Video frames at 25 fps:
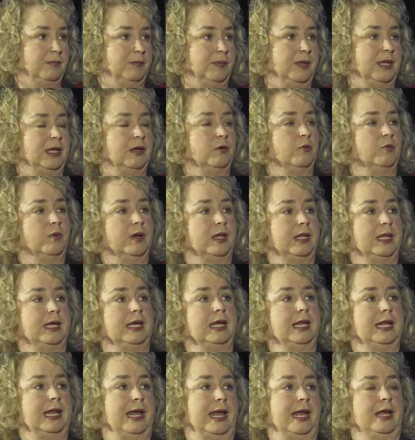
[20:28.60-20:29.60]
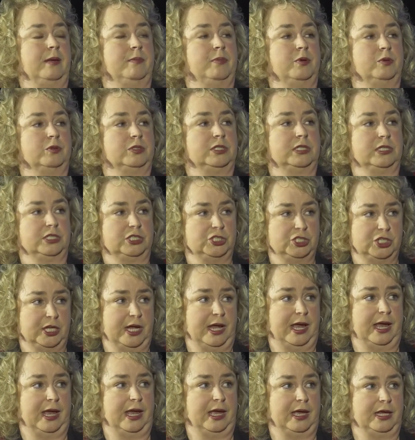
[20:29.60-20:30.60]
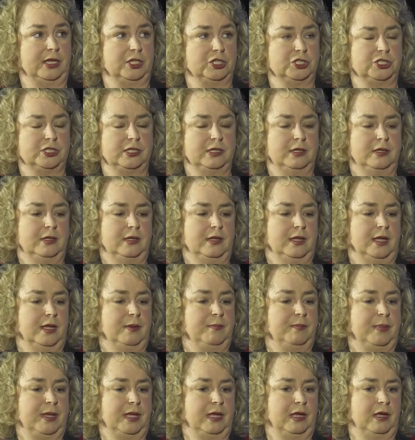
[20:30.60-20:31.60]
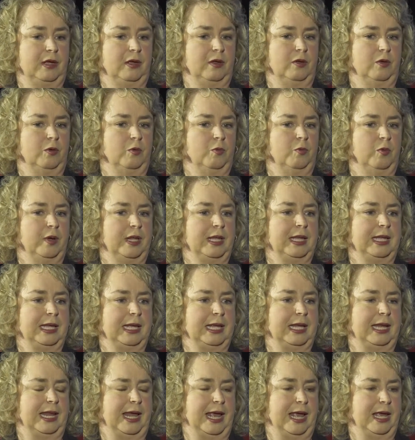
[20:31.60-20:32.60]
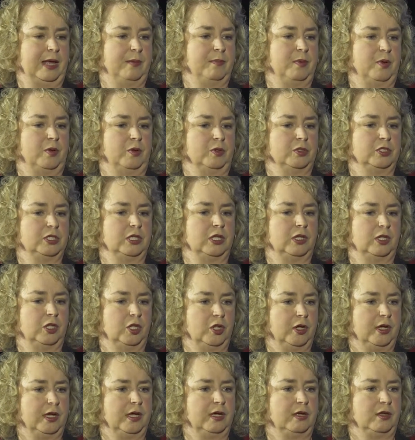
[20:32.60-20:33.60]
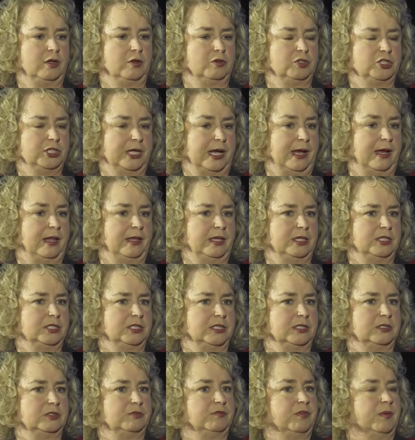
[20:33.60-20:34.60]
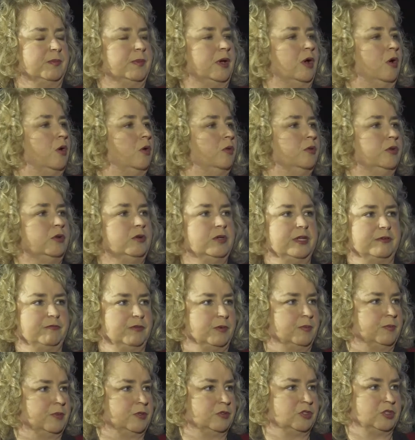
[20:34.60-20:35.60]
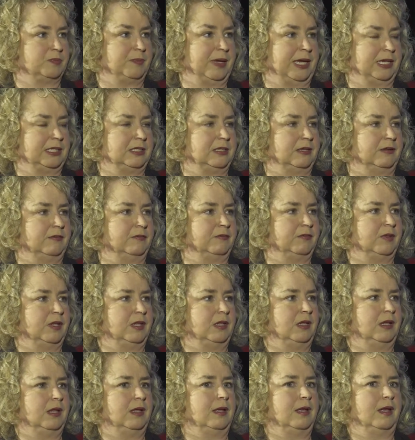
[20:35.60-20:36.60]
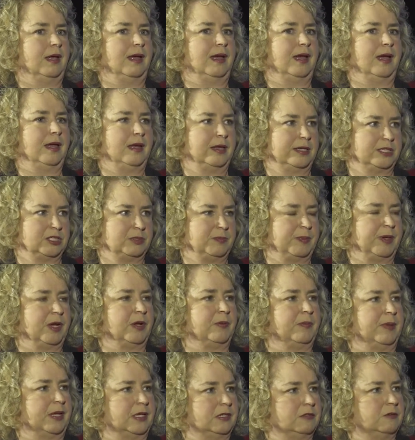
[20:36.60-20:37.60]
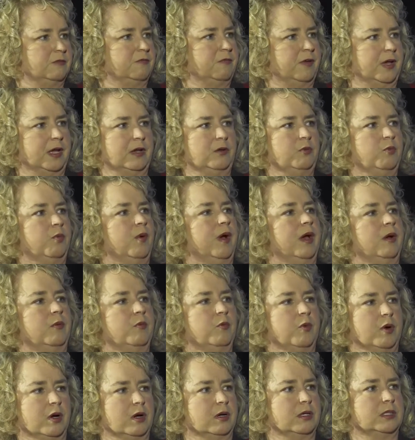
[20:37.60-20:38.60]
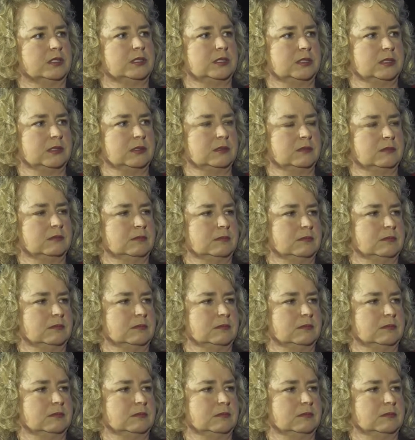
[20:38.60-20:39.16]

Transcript: being willing and able to change, and being willing and able to look at your challenges from a whole new different perspective and experiment to find what works.